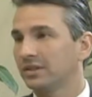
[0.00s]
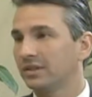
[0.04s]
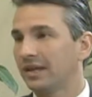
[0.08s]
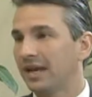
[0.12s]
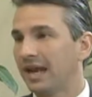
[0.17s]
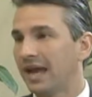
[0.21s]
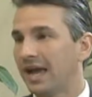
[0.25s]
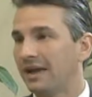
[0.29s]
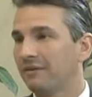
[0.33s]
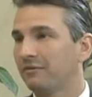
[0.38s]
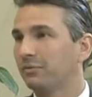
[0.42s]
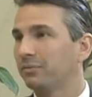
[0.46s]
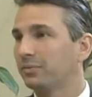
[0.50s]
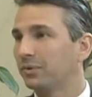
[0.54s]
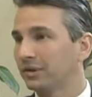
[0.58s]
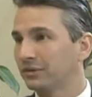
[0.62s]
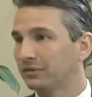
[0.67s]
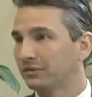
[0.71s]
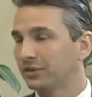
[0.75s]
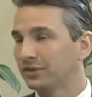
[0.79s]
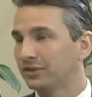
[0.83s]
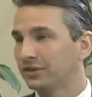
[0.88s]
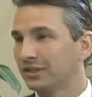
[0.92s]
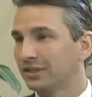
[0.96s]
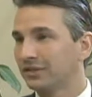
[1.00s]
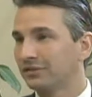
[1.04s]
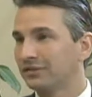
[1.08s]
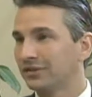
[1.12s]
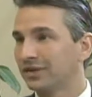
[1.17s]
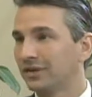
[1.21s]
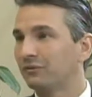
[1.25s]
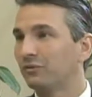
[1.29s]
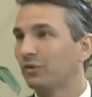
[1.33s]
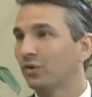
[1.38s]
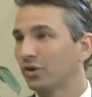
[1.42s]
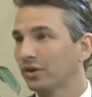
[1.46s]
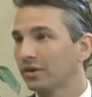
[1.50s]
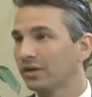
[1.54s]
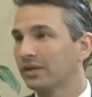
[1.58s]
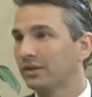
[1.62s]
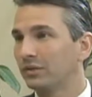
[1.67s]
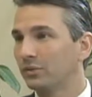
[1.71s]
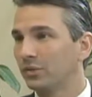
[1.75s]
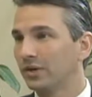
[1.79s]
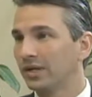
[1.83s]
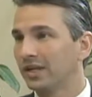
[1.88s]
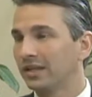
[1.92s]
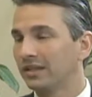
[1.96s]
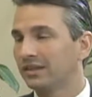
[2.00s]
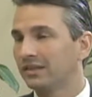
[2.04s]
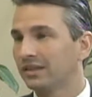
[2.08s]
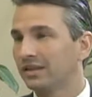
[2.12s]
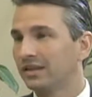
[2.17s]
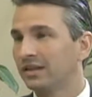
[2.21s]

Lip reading: that I have a privilege of working with,